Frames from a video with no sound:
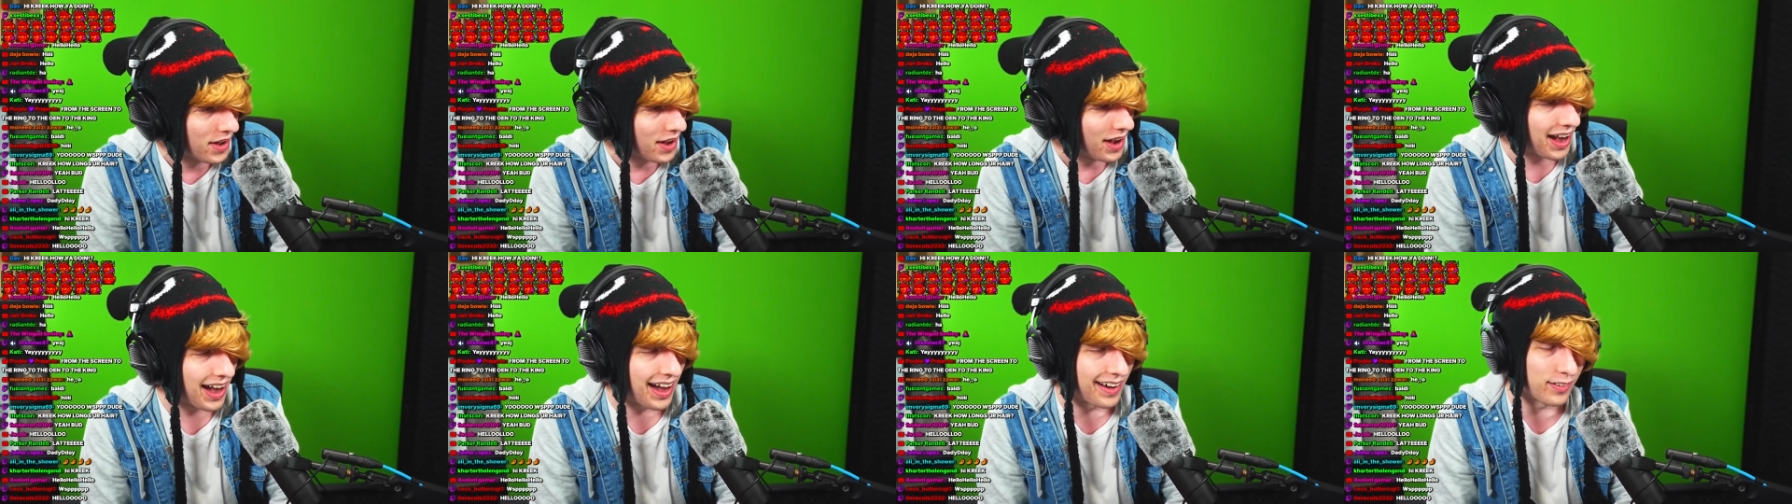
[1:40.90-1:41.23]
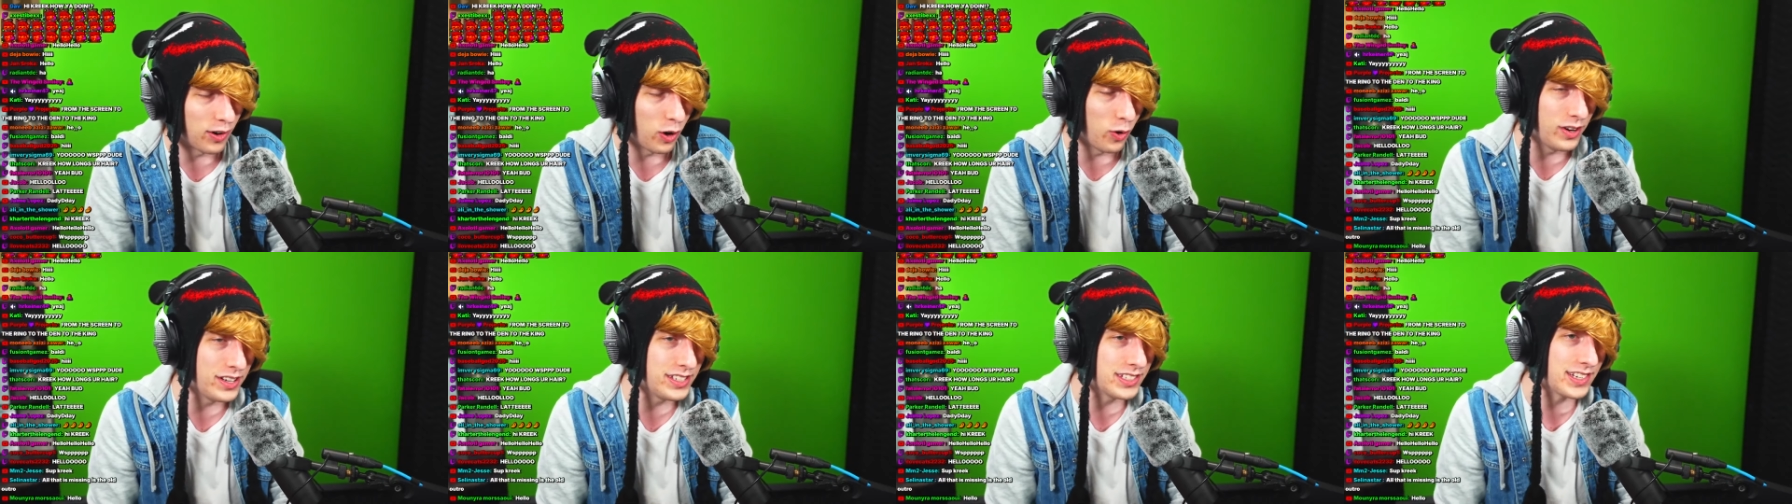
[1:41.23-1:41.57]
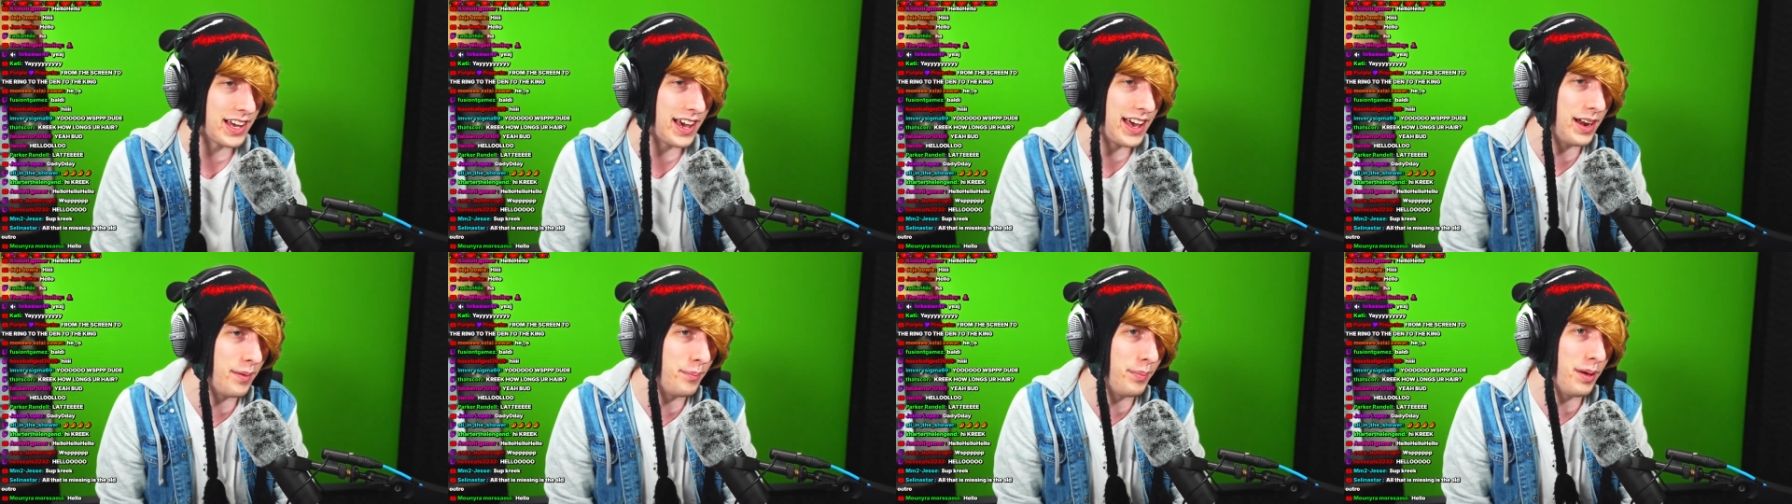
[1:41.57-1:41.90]
I've always
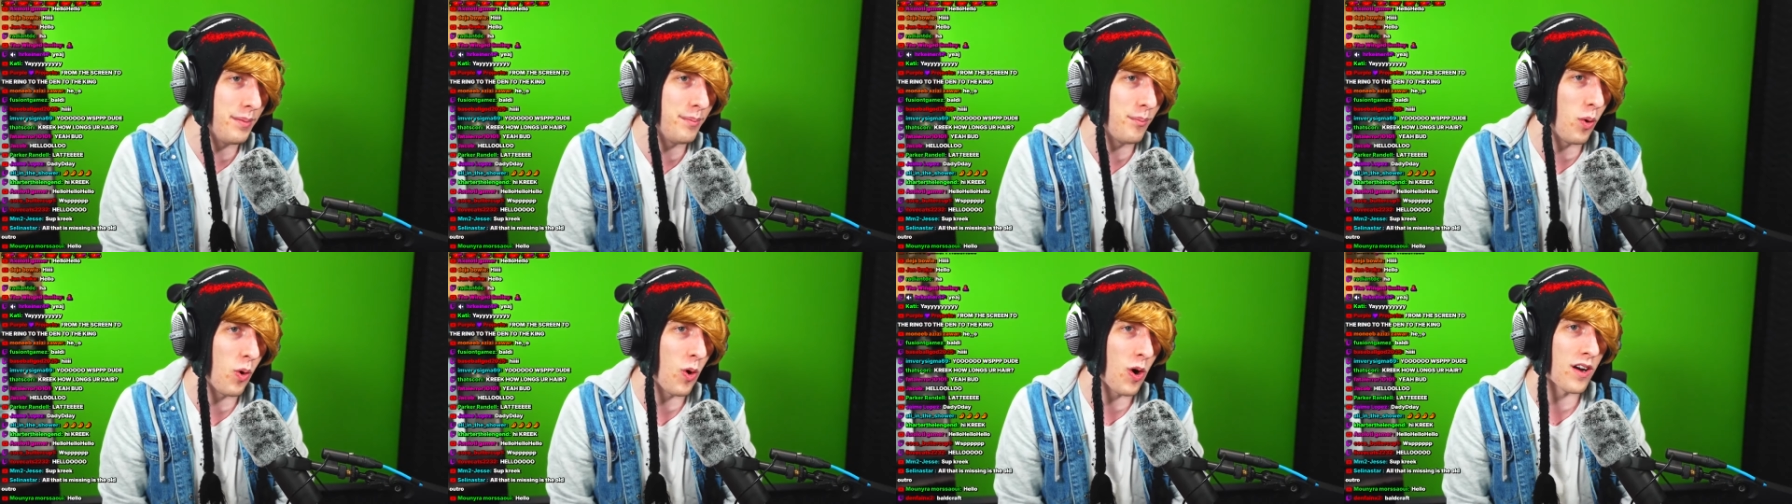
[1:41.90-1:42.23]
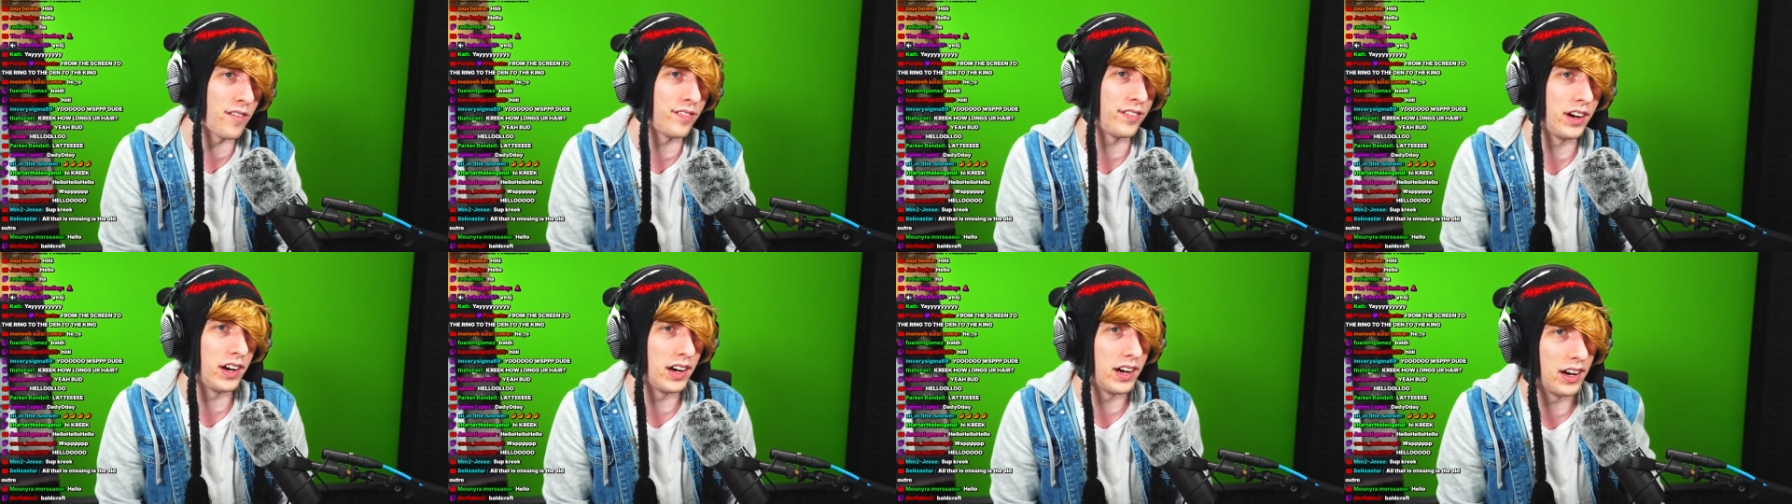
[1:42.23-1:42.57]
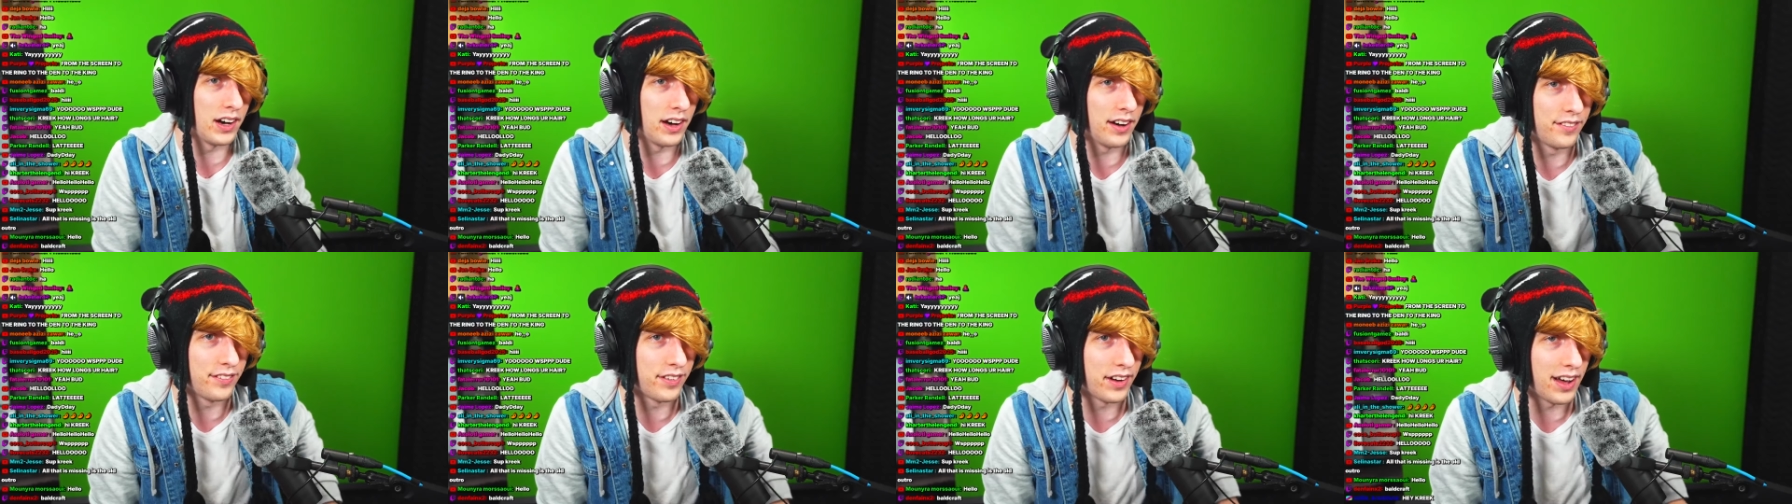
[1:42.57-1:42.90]
kind of been more of a
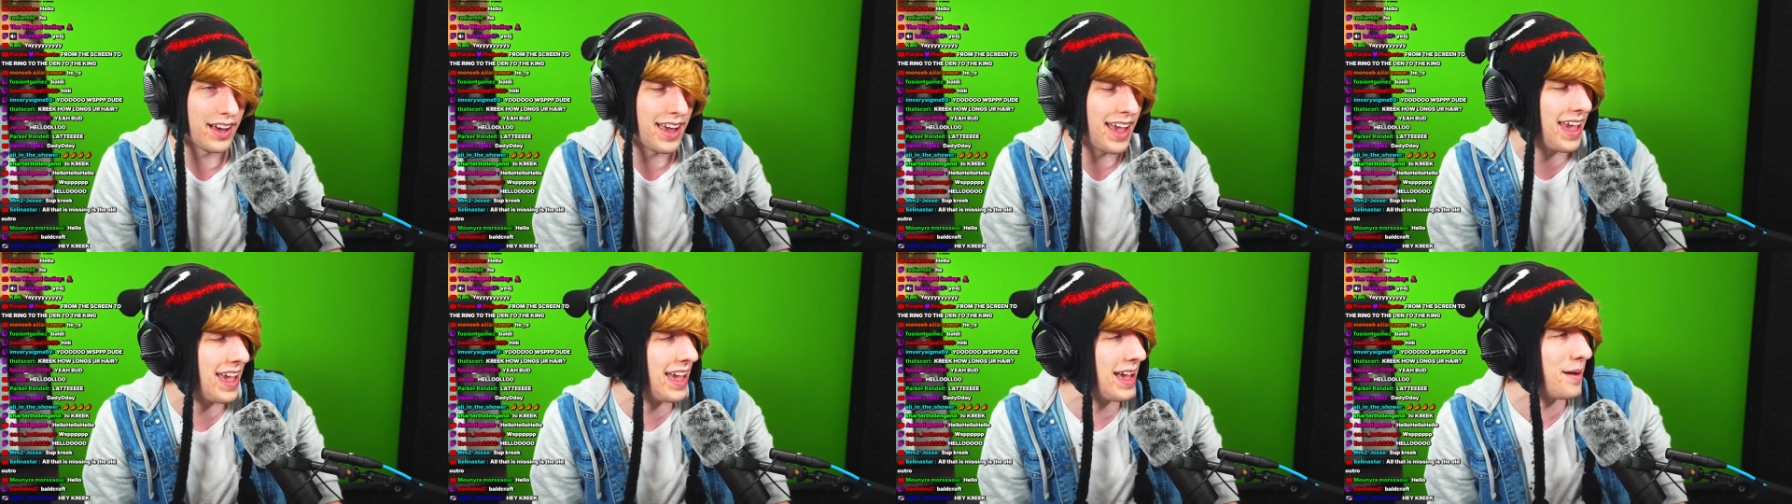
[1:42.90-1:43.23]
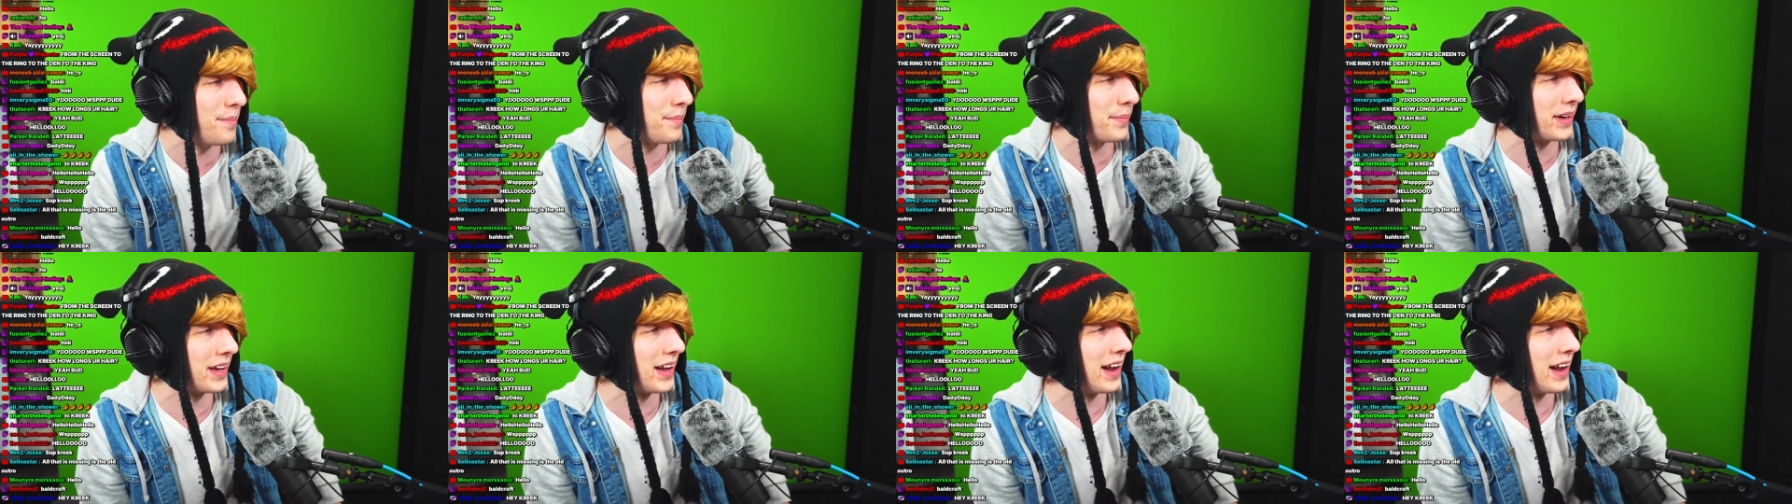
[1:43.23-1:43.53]
of a ham